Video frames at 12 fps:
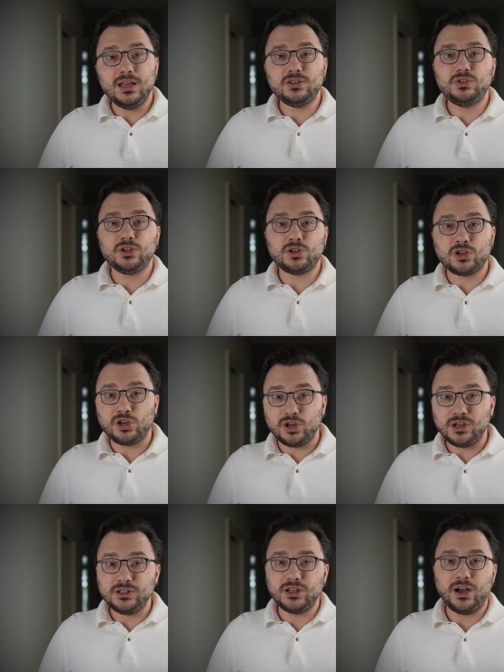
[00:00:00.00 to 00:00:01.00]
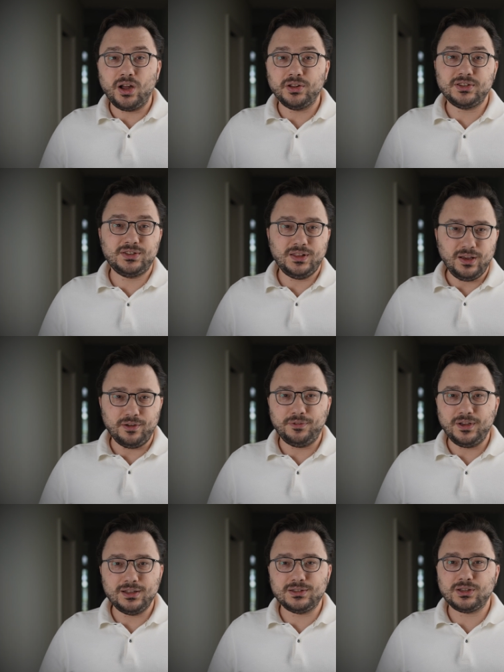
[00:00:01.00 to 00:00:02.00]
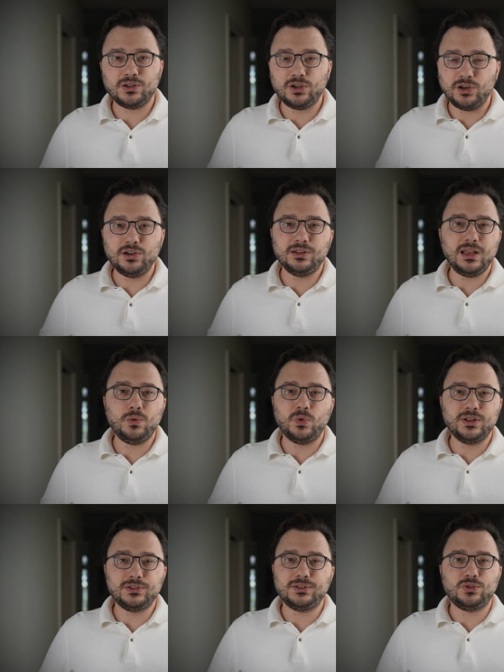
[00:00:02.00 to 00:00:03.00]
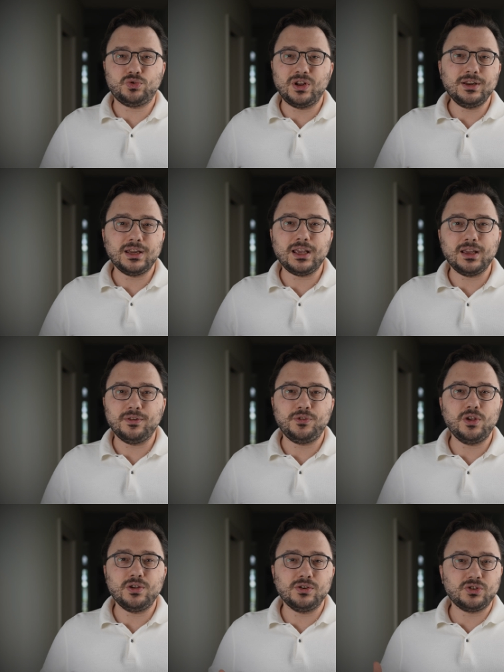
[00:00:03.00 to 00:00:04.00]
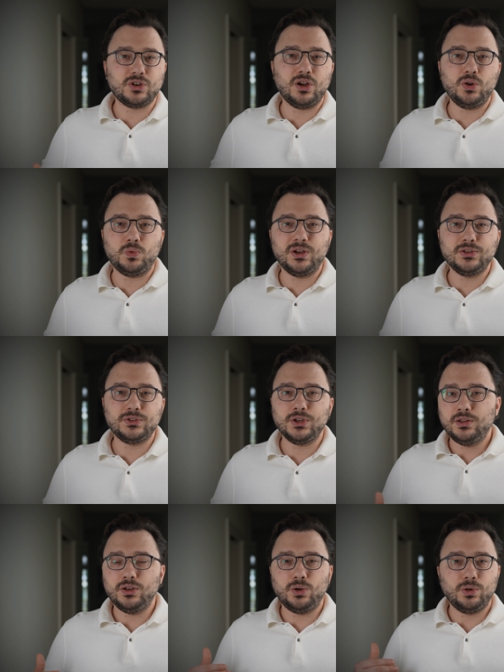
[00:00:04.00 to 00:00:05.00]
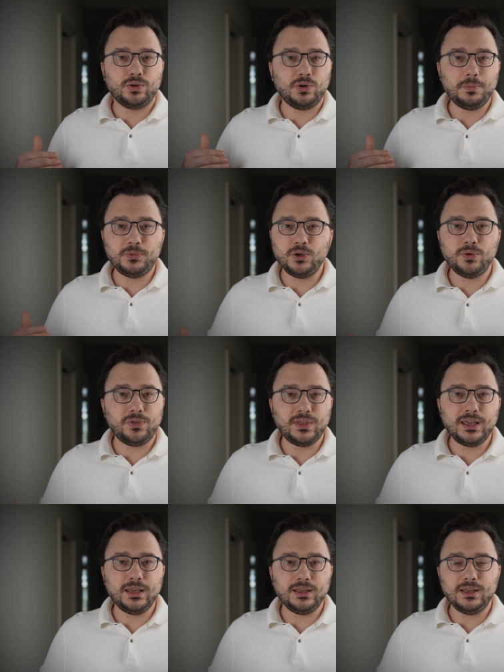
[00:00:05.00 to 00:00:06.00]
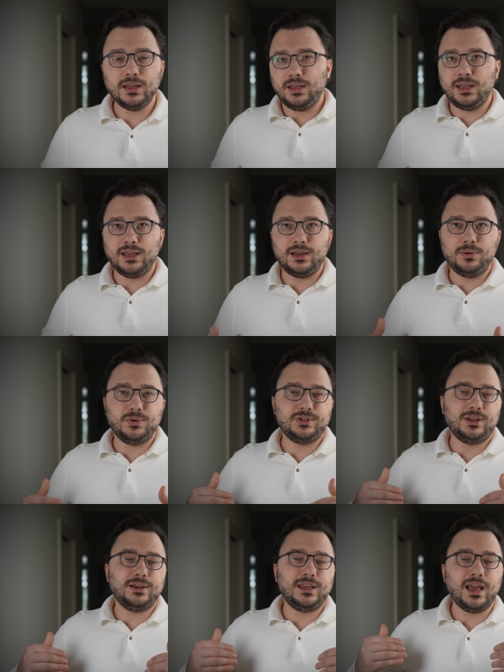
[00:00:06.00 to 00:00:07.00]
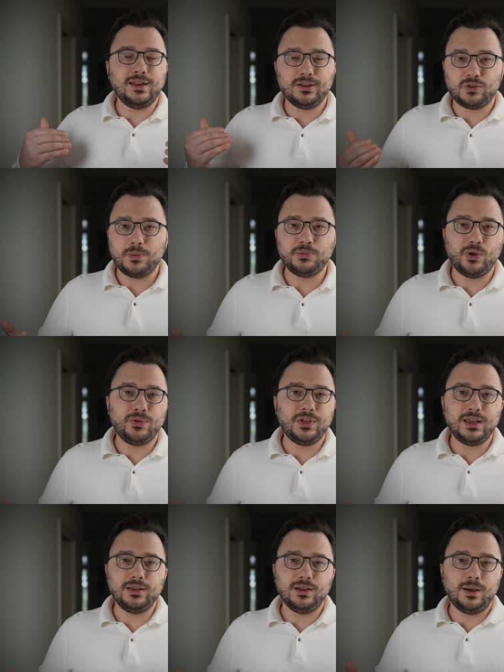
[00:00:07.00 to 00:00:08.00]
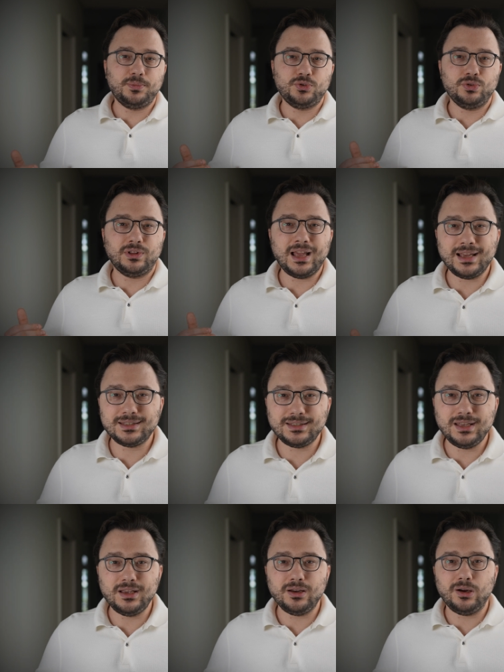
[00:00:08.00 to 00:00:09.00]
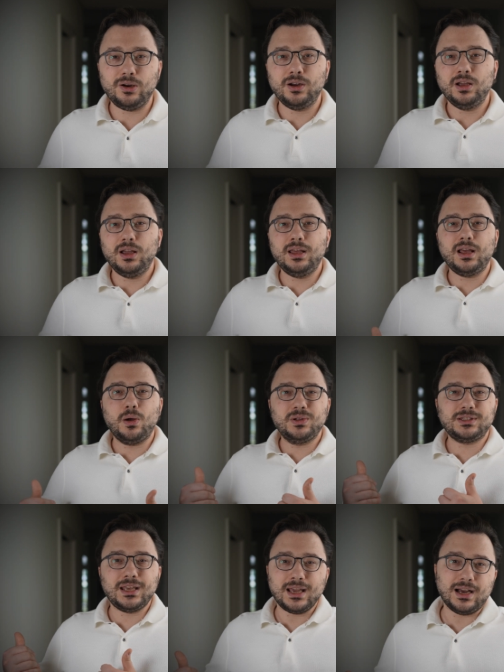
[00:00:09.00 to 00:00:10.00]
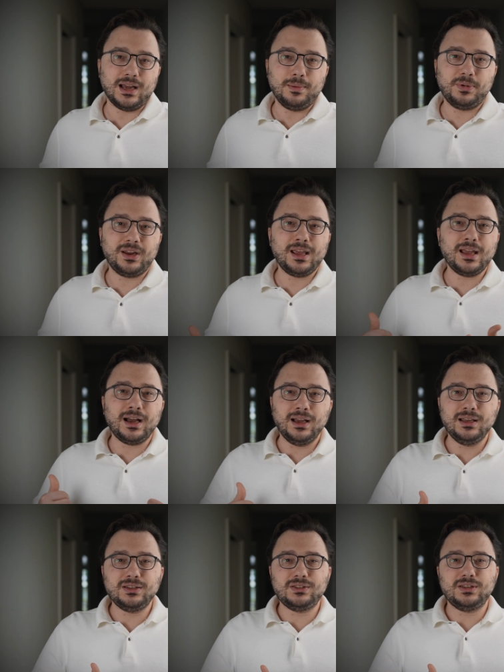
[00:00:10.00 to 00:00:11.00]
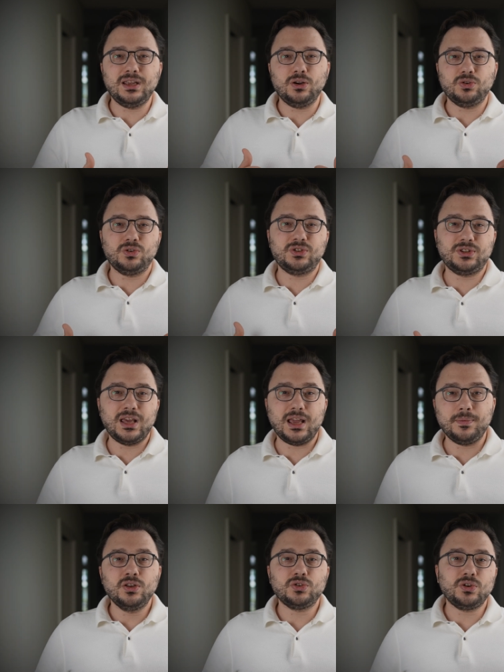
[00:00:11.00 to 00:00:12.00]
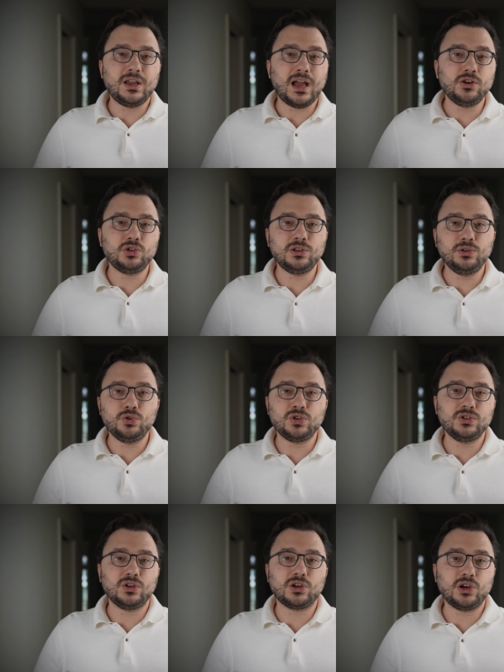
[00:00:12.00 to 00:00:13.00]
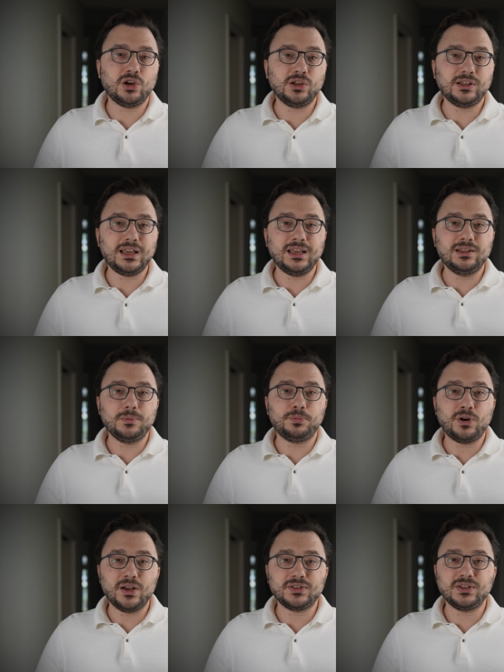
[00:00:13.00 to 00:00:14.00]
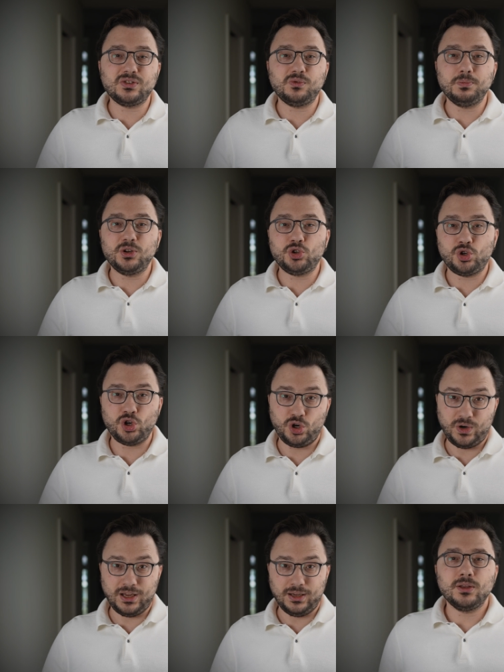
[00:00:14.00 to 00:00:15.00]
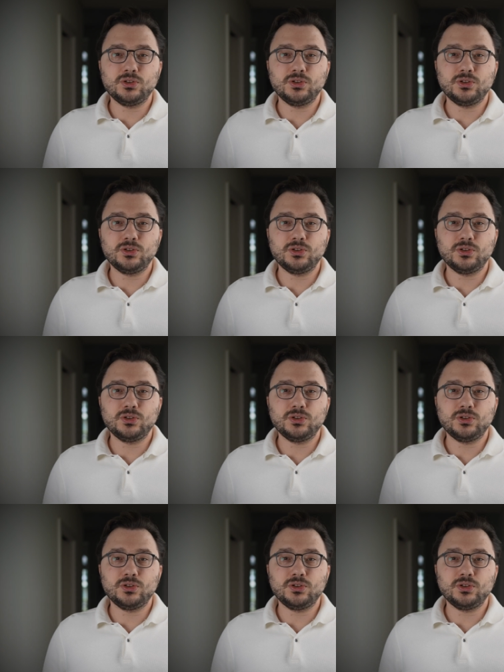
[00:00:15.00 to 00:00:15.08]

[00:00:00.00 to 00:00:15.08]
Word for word: It's the current hot stuff. It's currently what's trending. A few years ago it was the whole crypto thing and it was again the crypto thing up to last year and now it's AI. But AI is here to stay. So AI solutions are currently in the process of maturing.